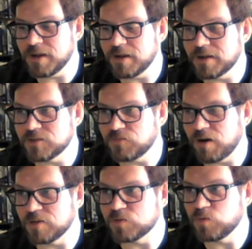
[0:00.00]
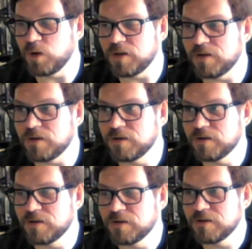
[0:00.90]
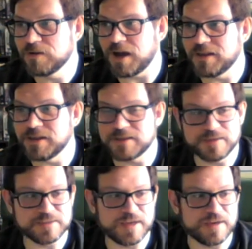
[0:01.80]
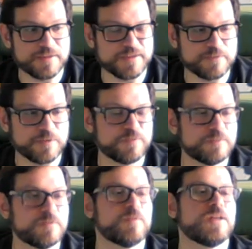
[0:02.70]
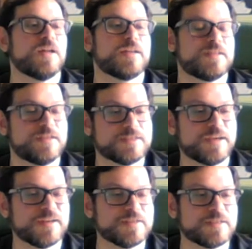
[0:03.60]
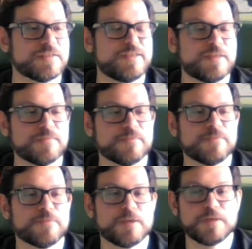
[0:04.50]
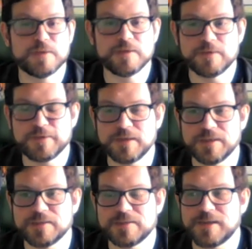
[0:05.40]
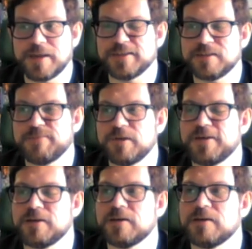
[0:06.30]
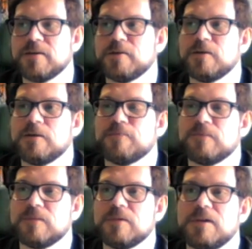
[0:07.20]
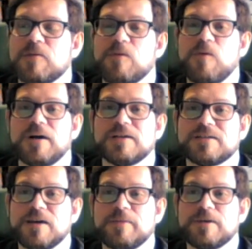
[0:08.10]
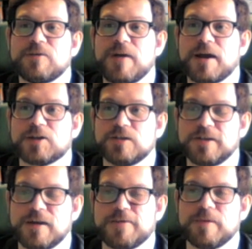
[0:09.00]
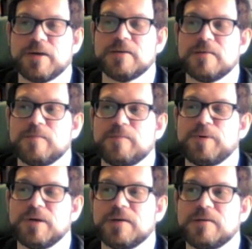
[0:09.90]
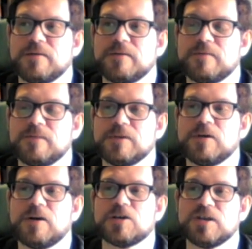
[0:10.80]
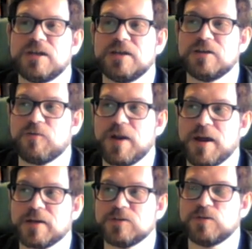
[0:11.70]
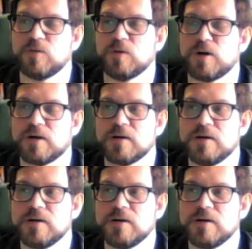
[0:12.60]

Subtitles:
as far as what I like to design, I think what we like to design as a team, it tends to be that we want some interaction there, but largely indirect or